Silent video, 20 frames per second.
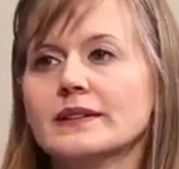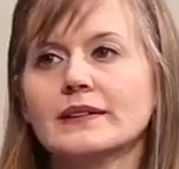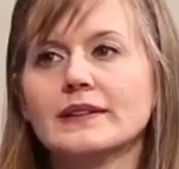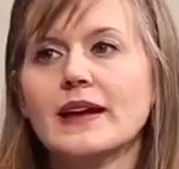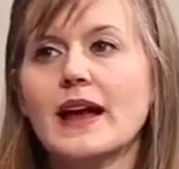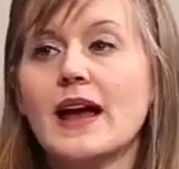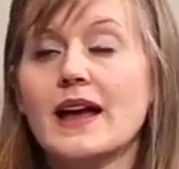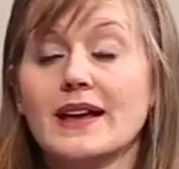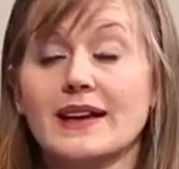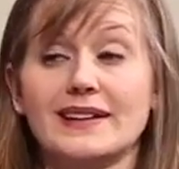
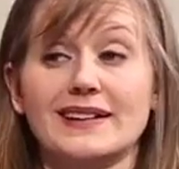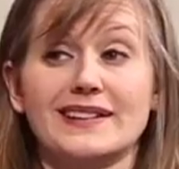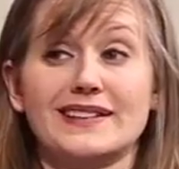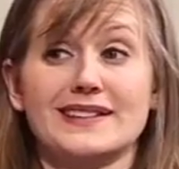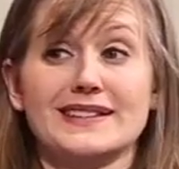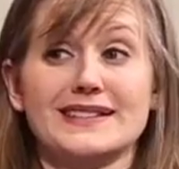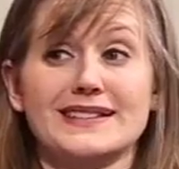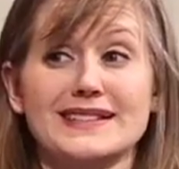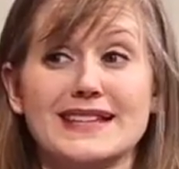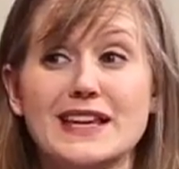Yeah, and in
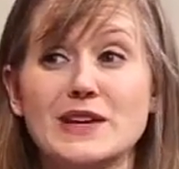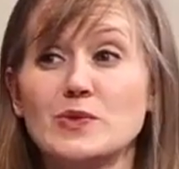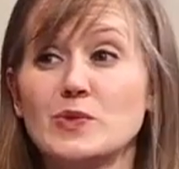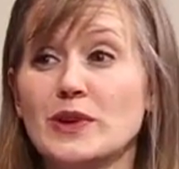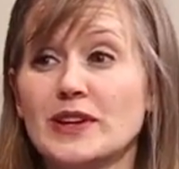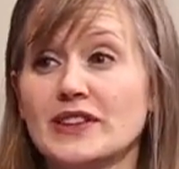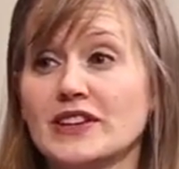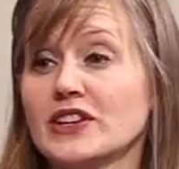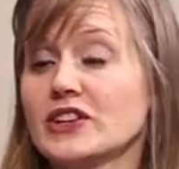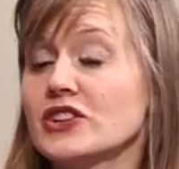the same
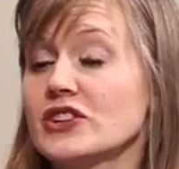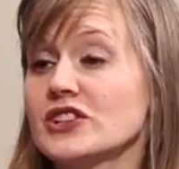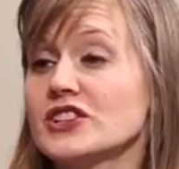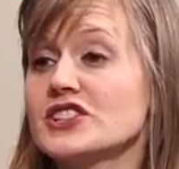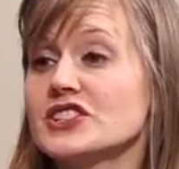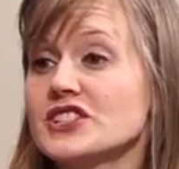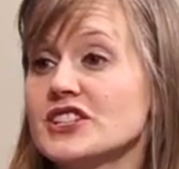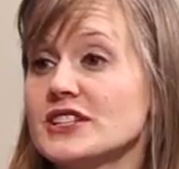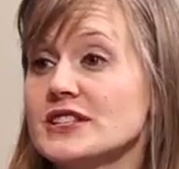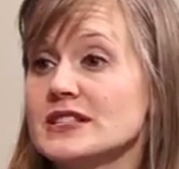way that
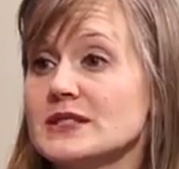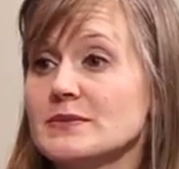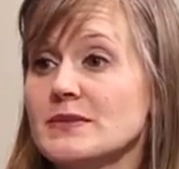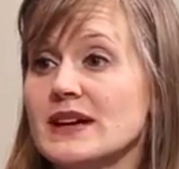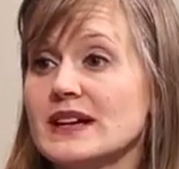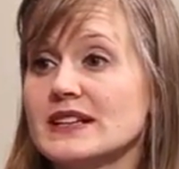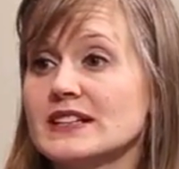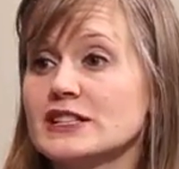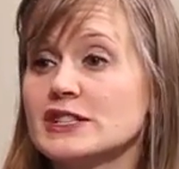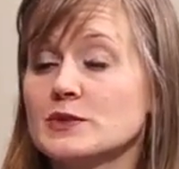Christians
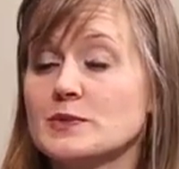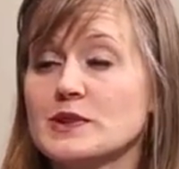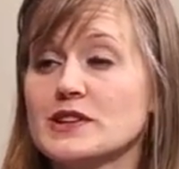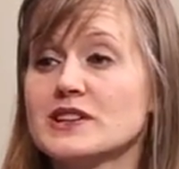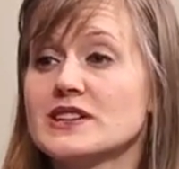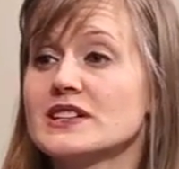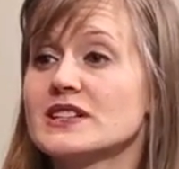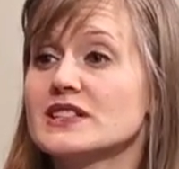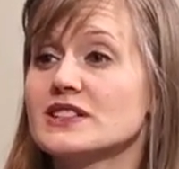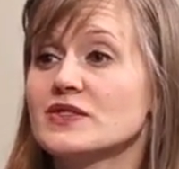might
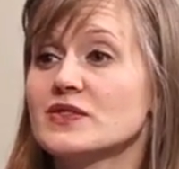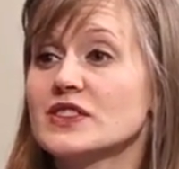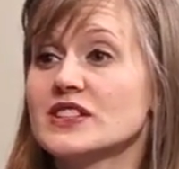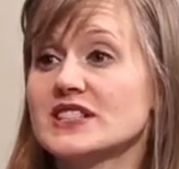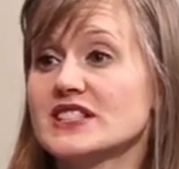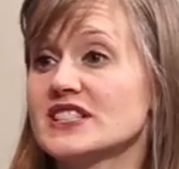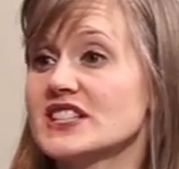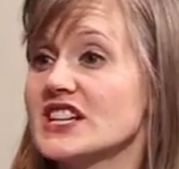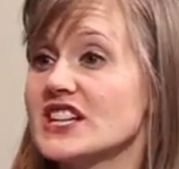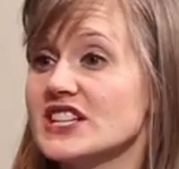experience
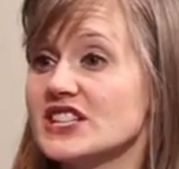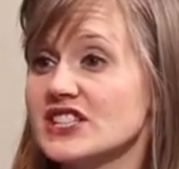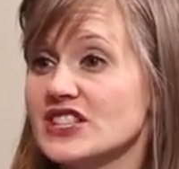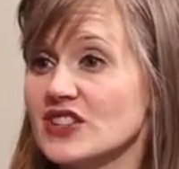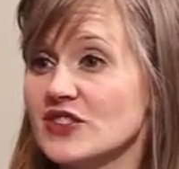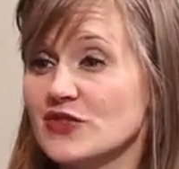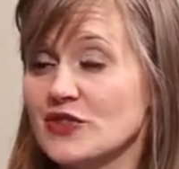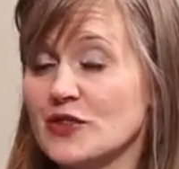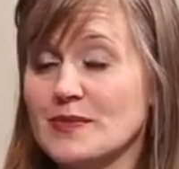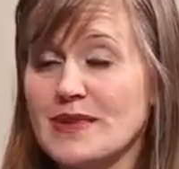
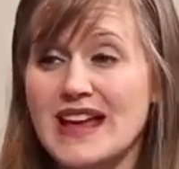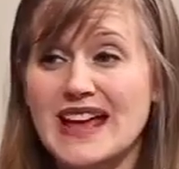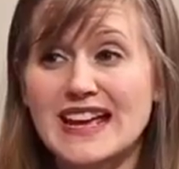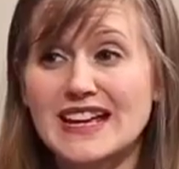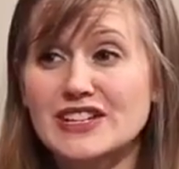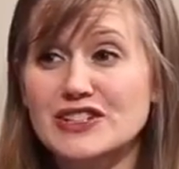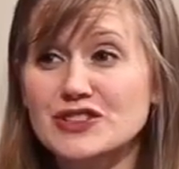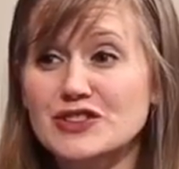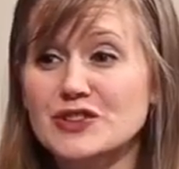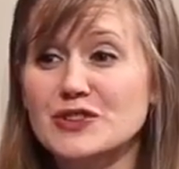visitation from
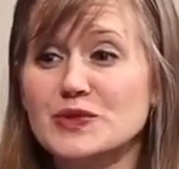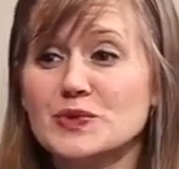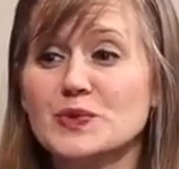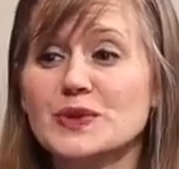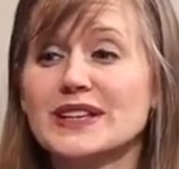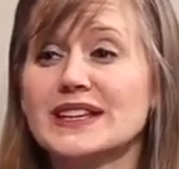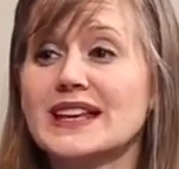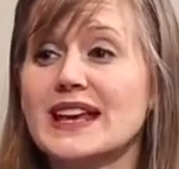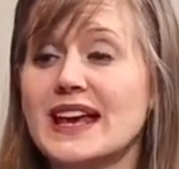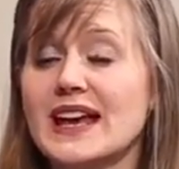angels,
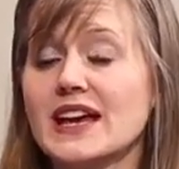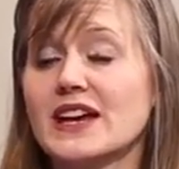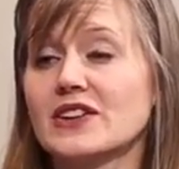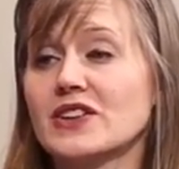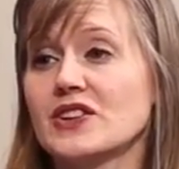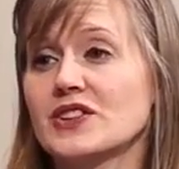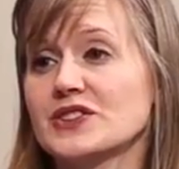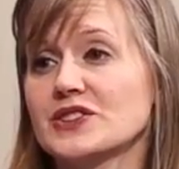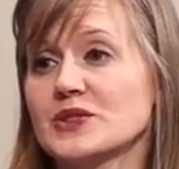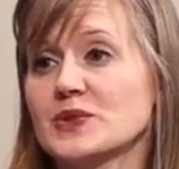we can
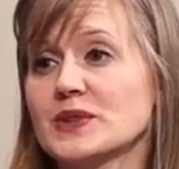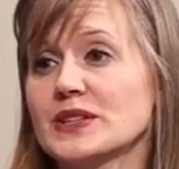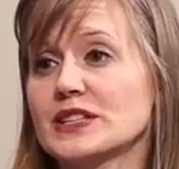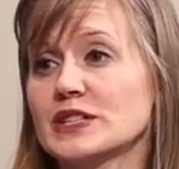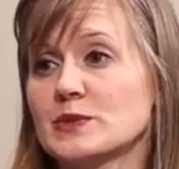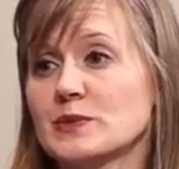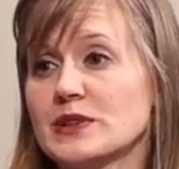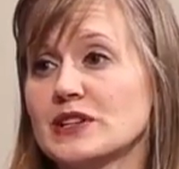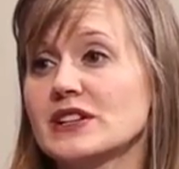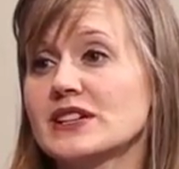also
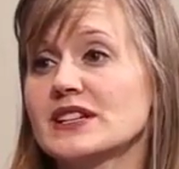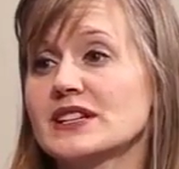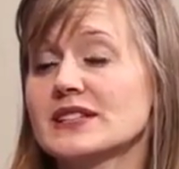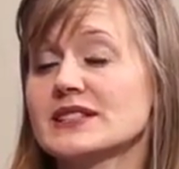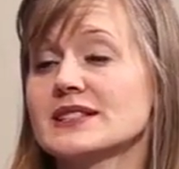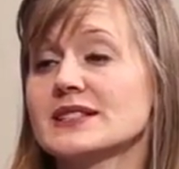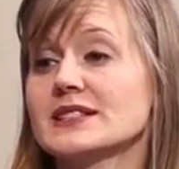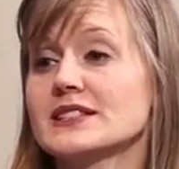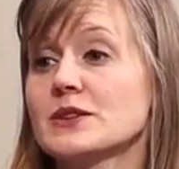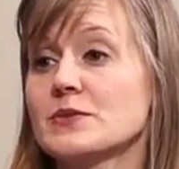
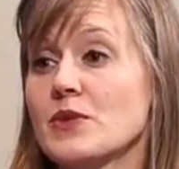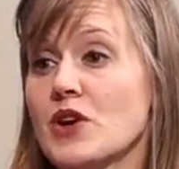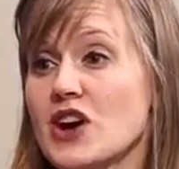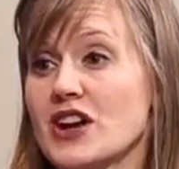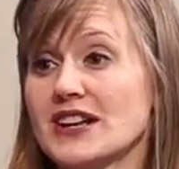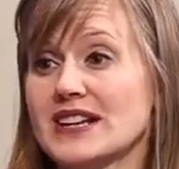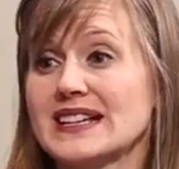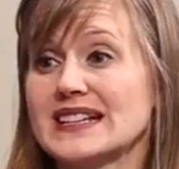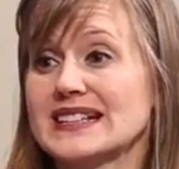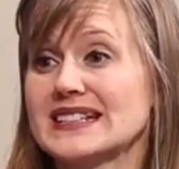experience
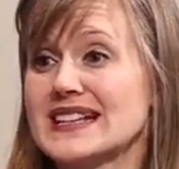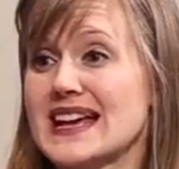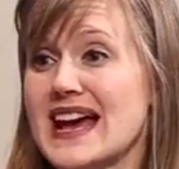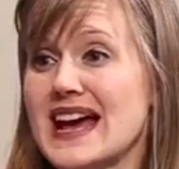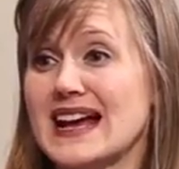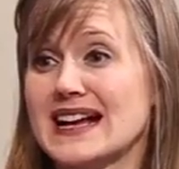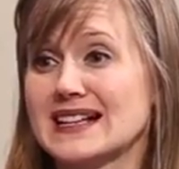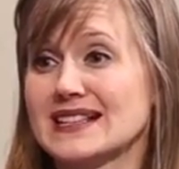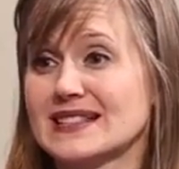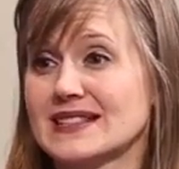demonic
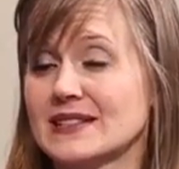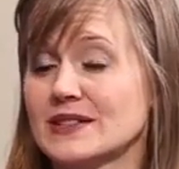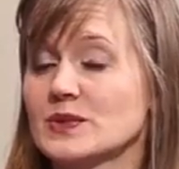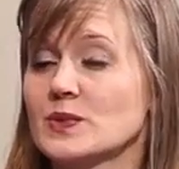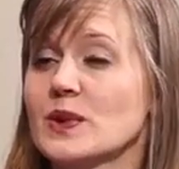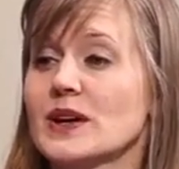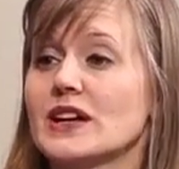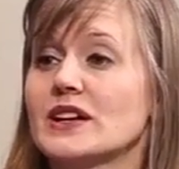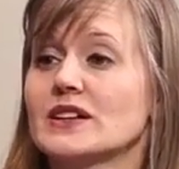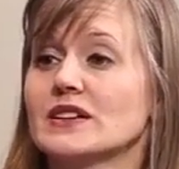attacks as
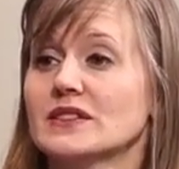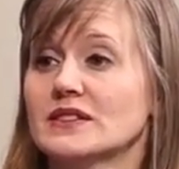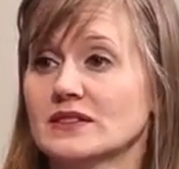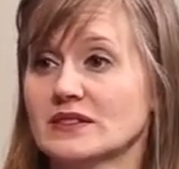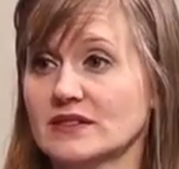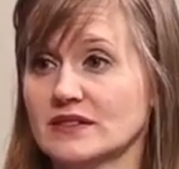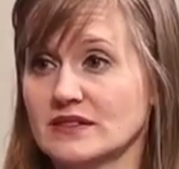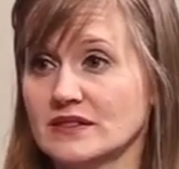well.